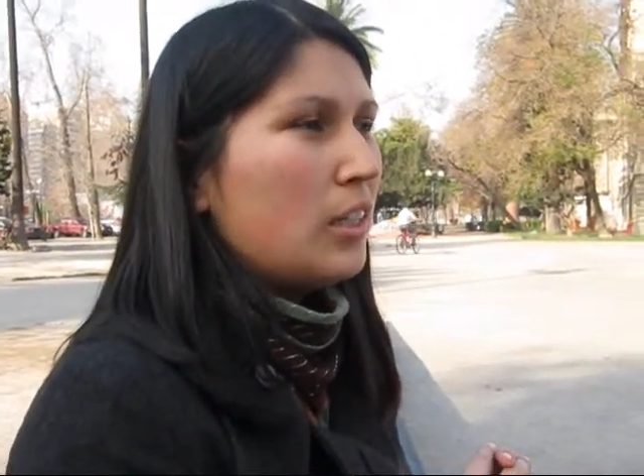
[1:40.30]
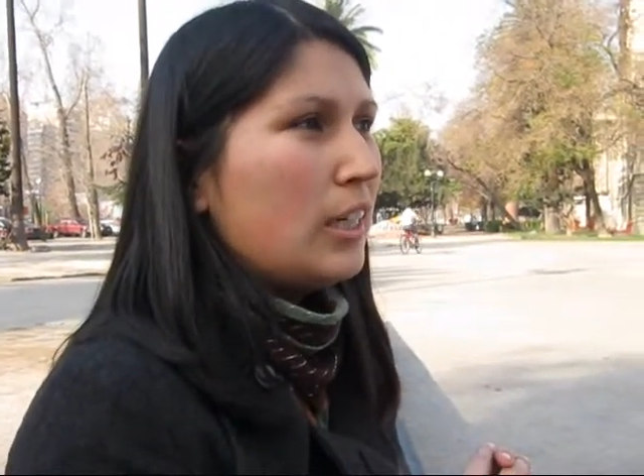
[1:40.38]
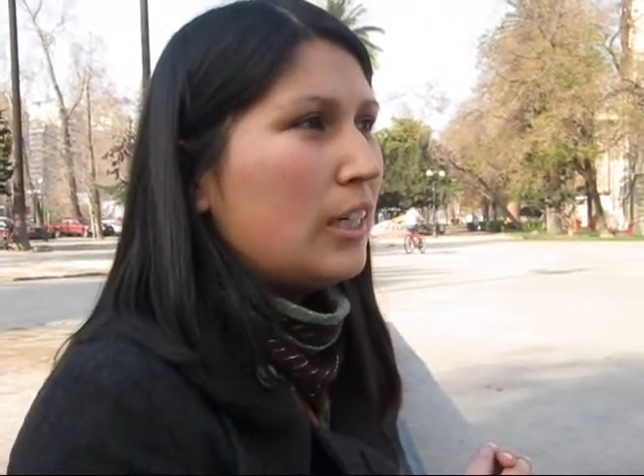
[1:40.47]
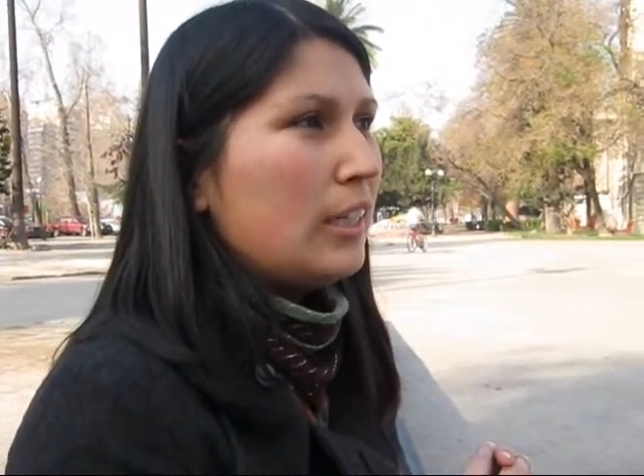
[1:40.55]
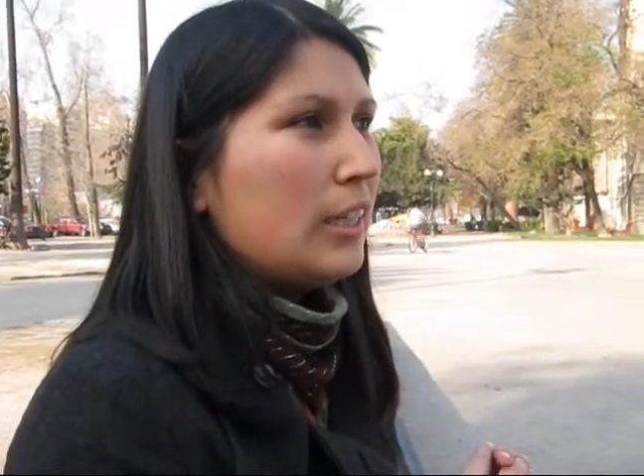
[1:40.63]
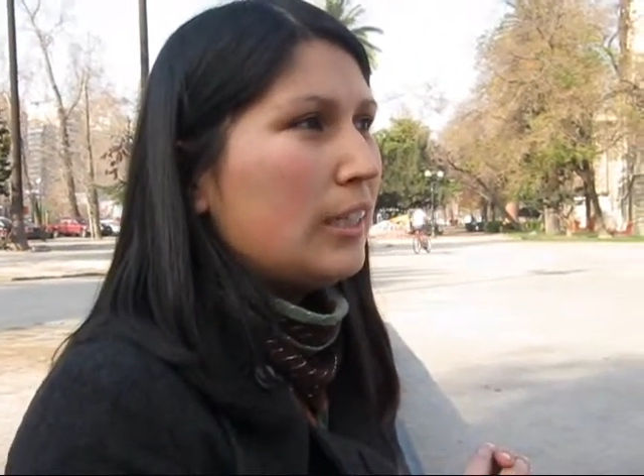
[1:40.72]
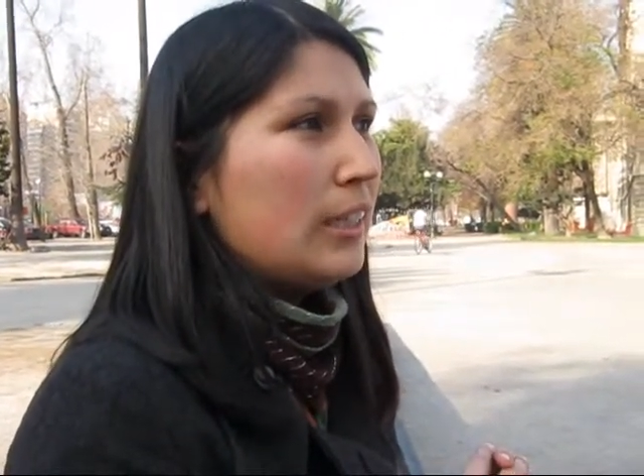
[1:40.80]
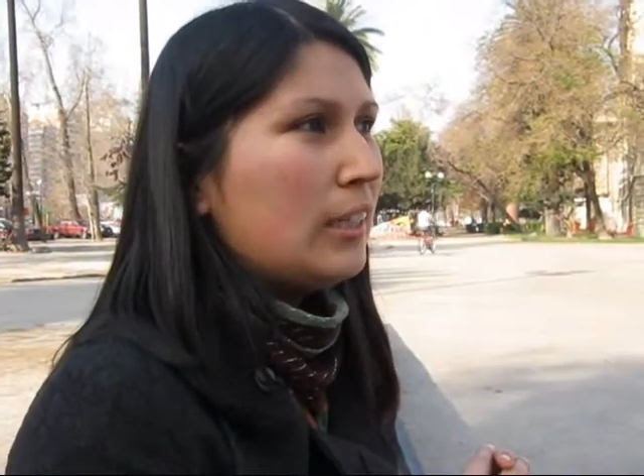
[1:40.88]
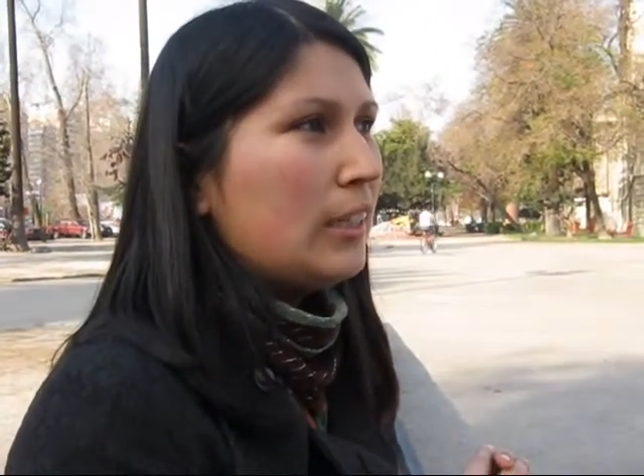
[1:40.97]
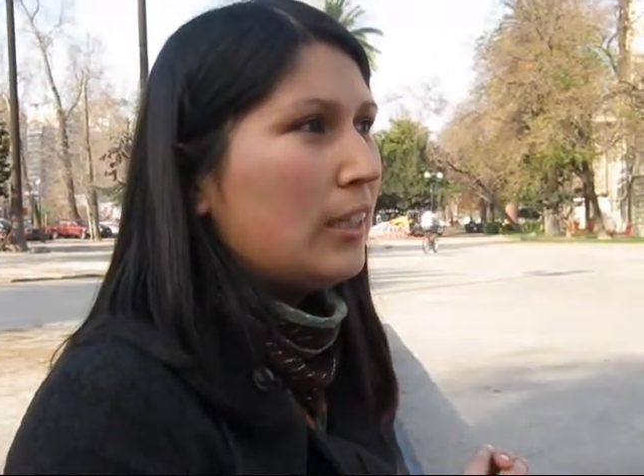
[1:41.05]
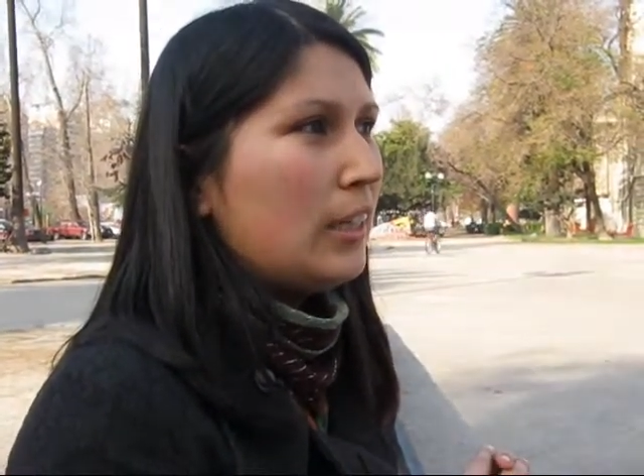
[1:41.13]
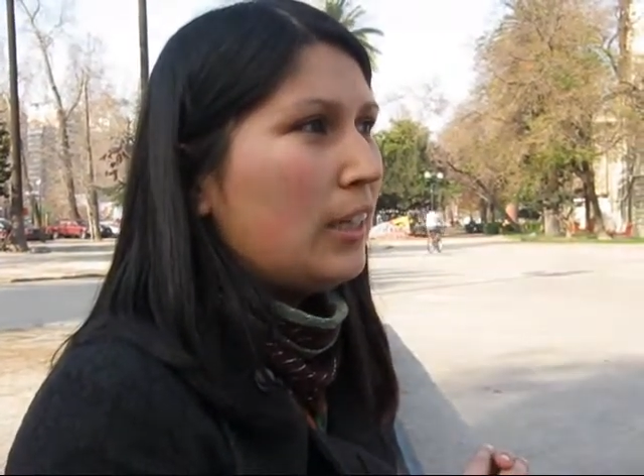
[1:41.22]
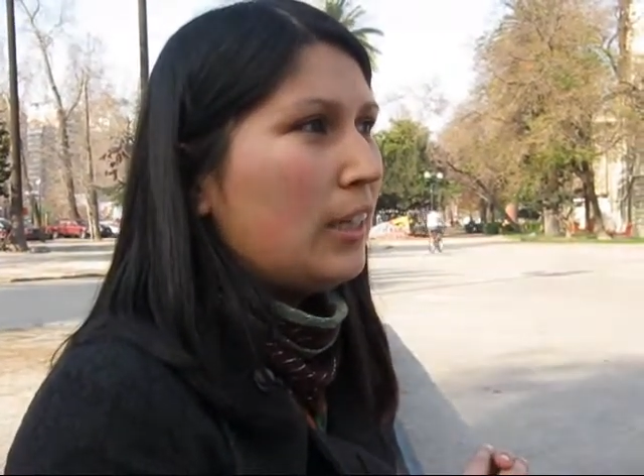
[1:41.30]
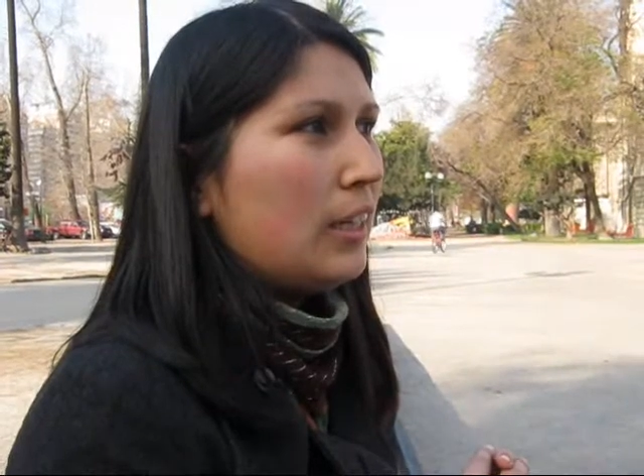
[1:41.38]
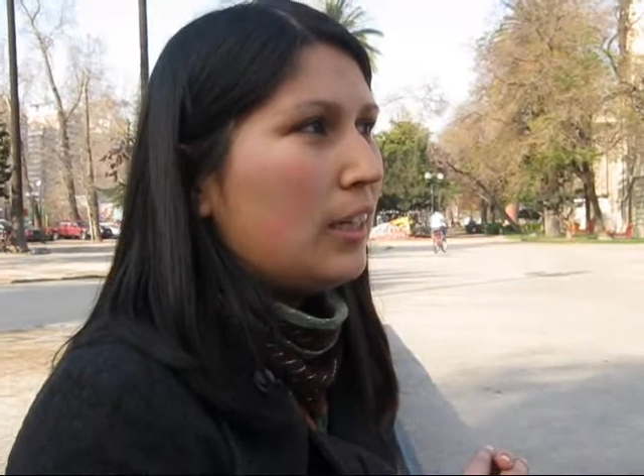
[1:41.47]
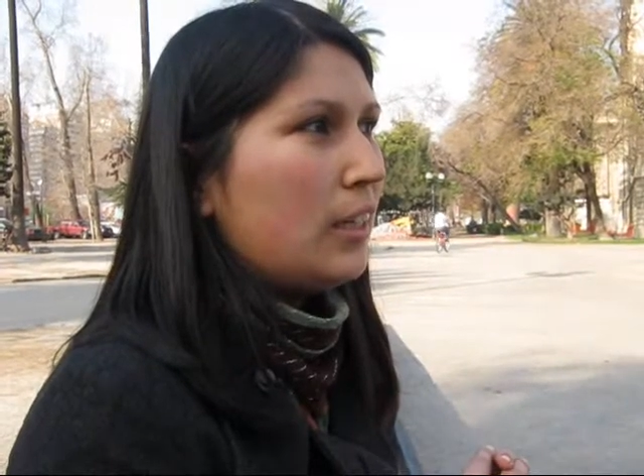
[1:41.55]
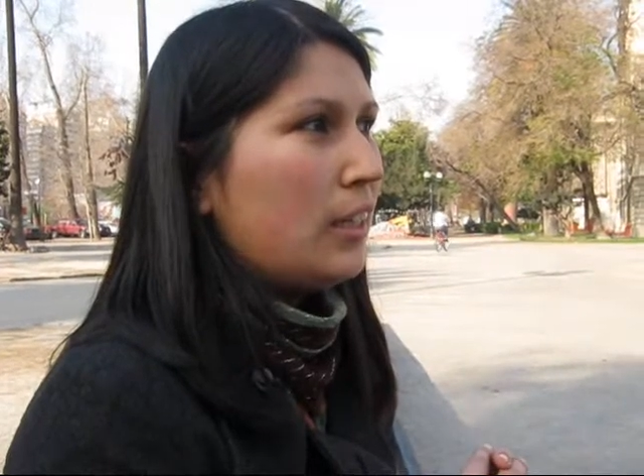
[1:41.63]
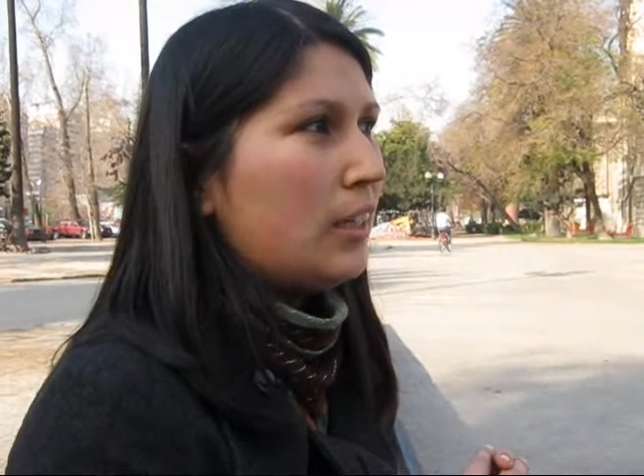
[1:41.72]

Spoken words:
I think